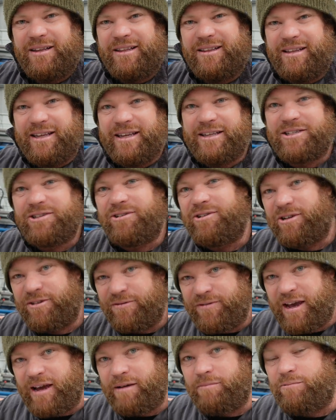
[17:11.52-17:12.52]
The inside of the
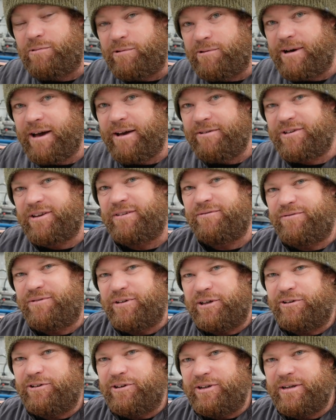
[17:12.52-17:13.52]
van will have some
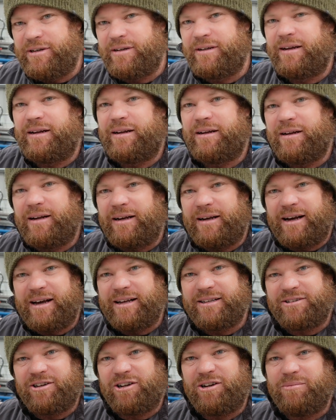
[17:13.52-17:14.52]
filler in it.
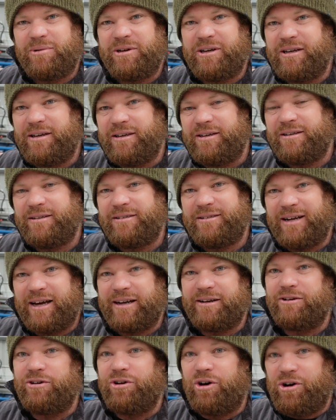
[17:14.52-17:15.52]
It's going to be
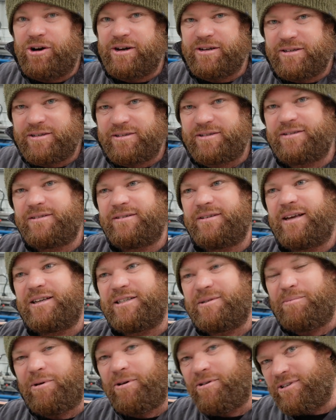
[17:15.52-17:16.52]
done nice as
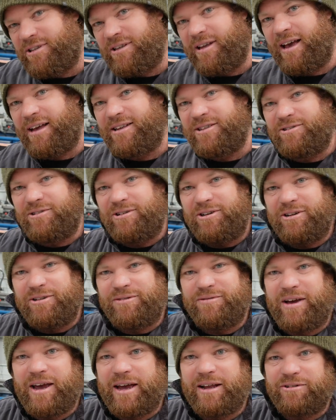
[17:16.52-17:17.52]
opposed to the outside of the
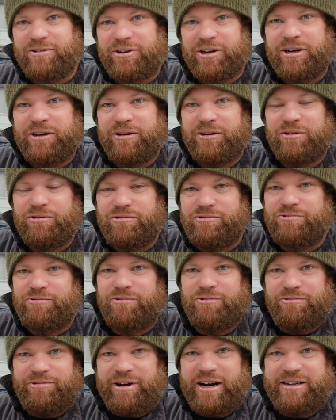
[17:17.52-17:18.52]
van looking
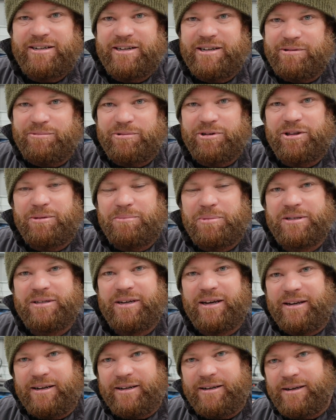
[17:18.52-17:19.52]
all ratty with the
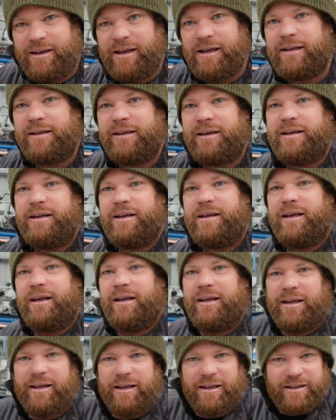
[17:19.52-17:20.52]
patina.
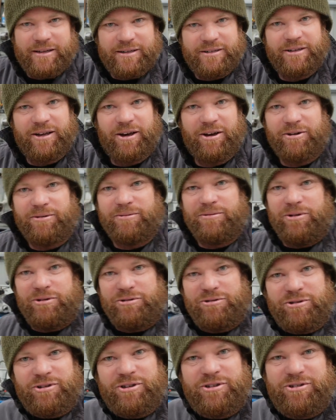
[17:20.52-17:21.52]
So not
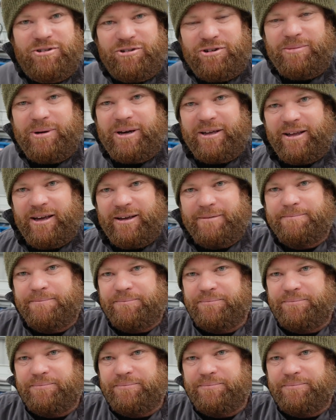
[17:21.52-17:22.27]
too concerned about that.